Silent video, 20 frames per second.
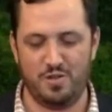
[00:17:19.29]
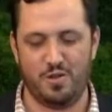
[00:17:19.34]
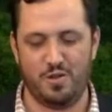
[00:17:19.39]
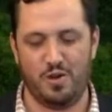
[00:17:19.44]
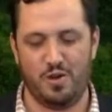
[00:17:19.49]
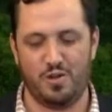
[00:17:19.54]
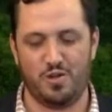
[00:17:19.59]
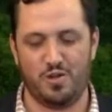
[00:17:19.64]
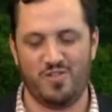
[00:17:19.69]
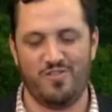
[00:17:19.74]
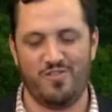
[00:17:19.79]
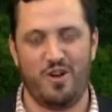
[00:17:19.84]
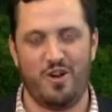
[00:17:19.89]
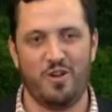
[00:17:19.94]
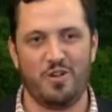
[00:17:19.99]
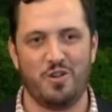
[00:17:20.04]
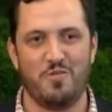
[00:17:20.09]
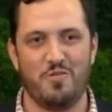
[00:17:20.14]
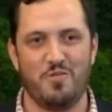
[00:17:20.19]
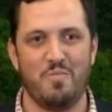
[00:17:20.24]
larger
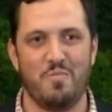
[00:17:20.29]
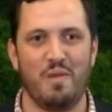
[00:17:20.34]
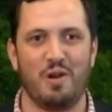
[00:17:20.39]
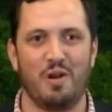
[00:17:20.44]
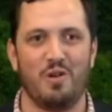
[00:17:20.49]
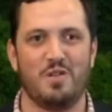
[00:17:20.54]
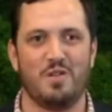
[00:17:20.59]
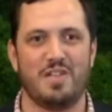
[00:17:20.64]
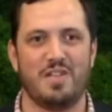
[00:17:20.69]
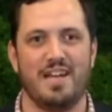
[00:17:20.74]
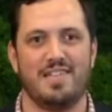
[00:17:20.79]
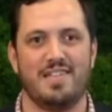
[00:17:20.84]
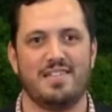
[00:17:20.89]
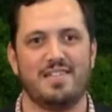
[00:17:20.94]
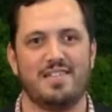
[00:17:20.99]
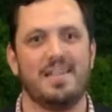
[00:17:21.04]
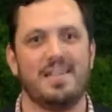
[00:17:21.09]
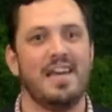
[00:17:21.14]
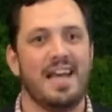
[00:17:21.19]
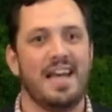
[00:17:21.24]
volume barrel sizes,